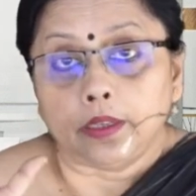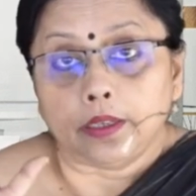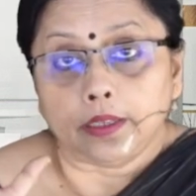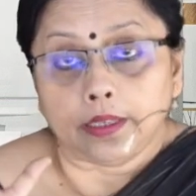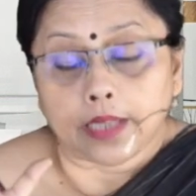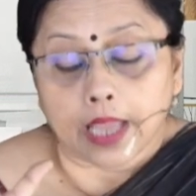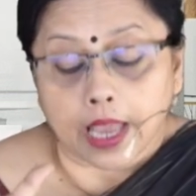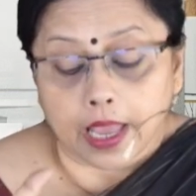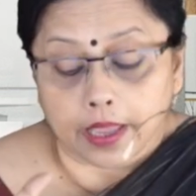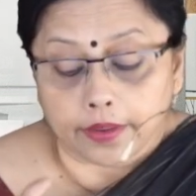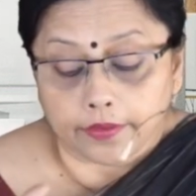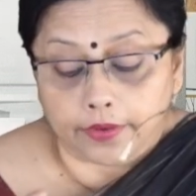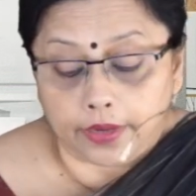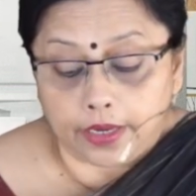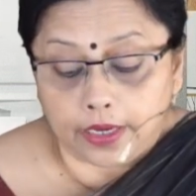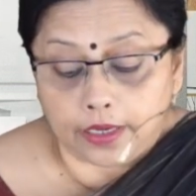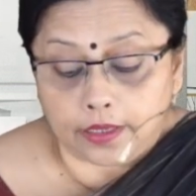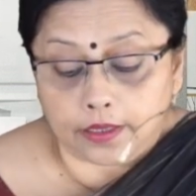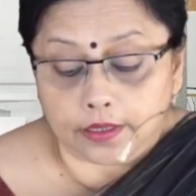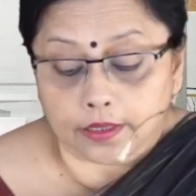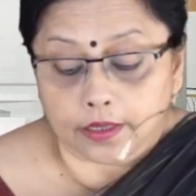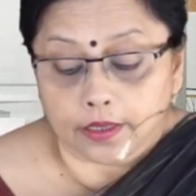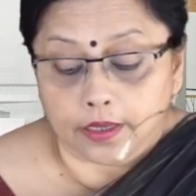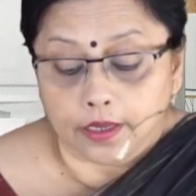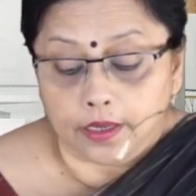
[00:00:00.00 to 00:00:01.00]

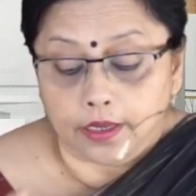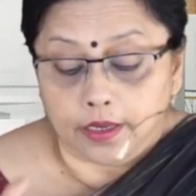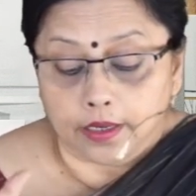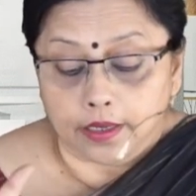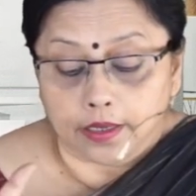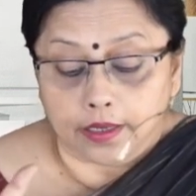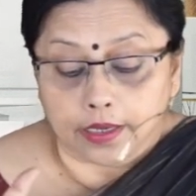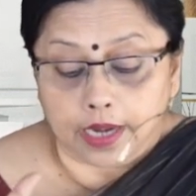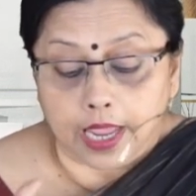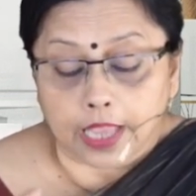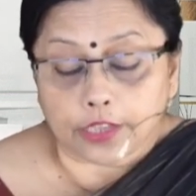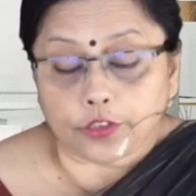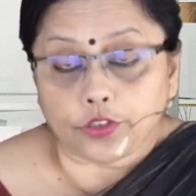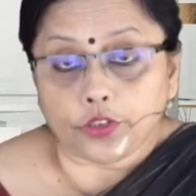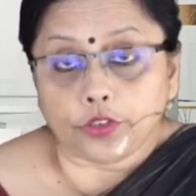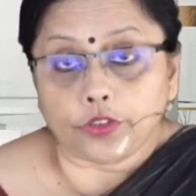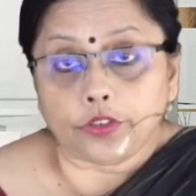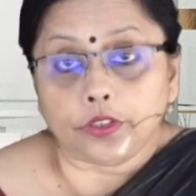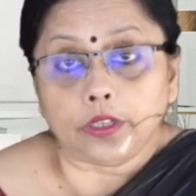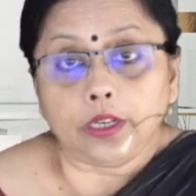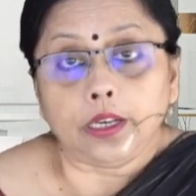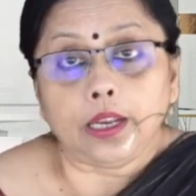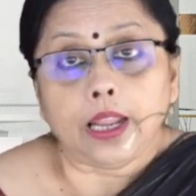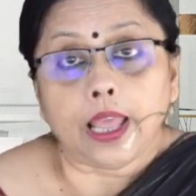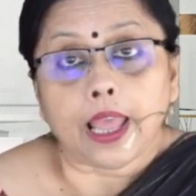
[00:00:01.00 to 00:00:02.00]
direct,
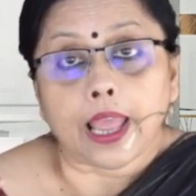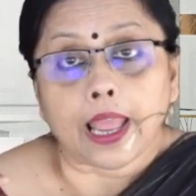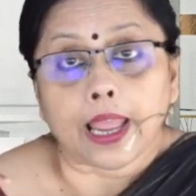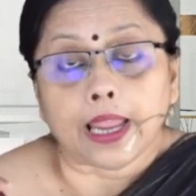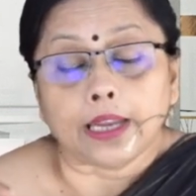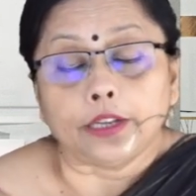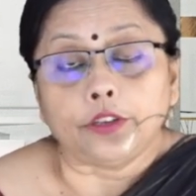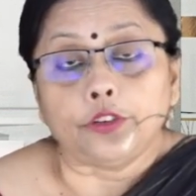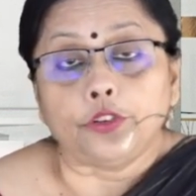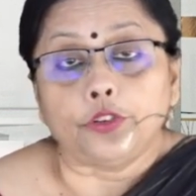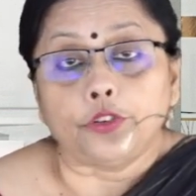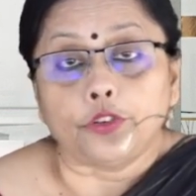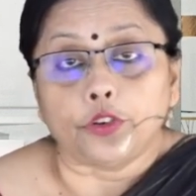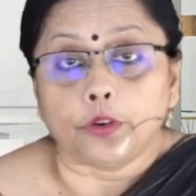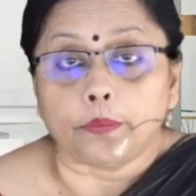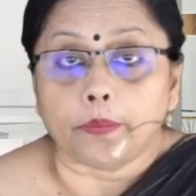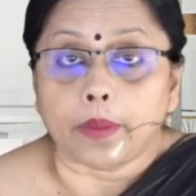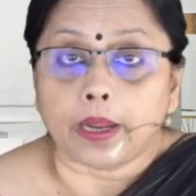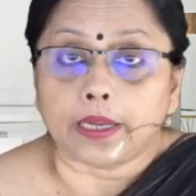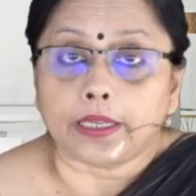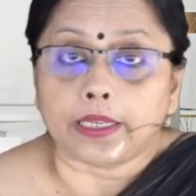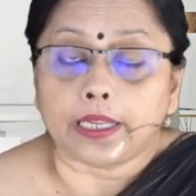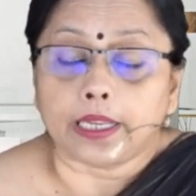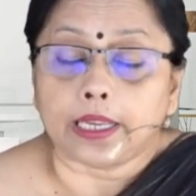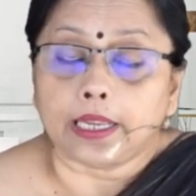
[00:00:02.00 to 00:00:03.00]
natural, and
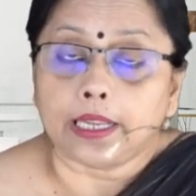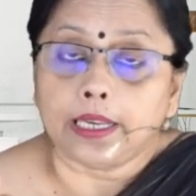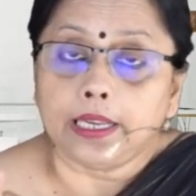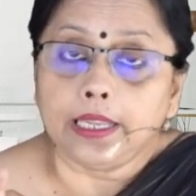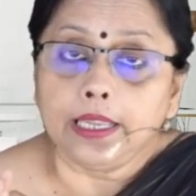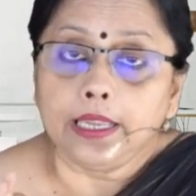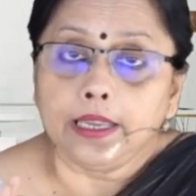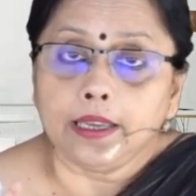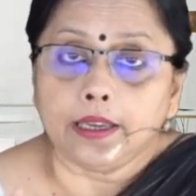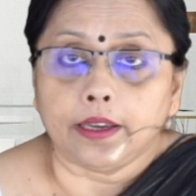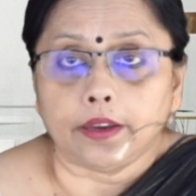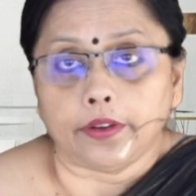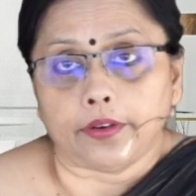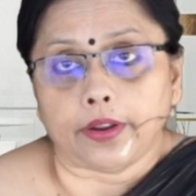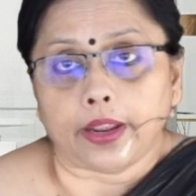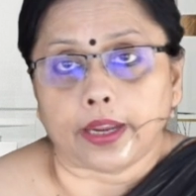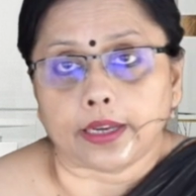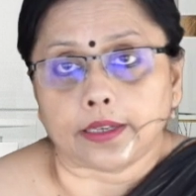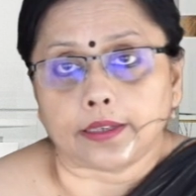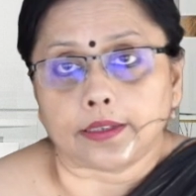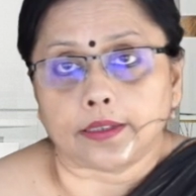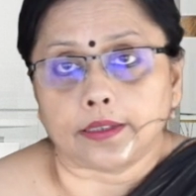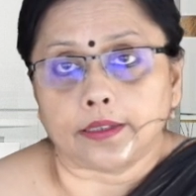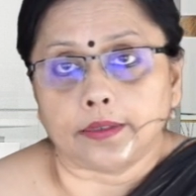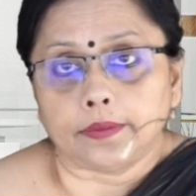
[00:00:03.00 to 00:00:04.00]
grammatically
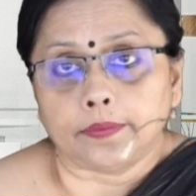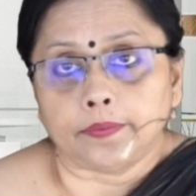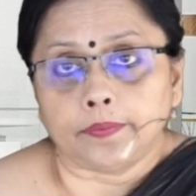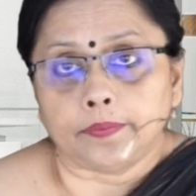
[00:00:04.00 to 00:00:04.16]
correct.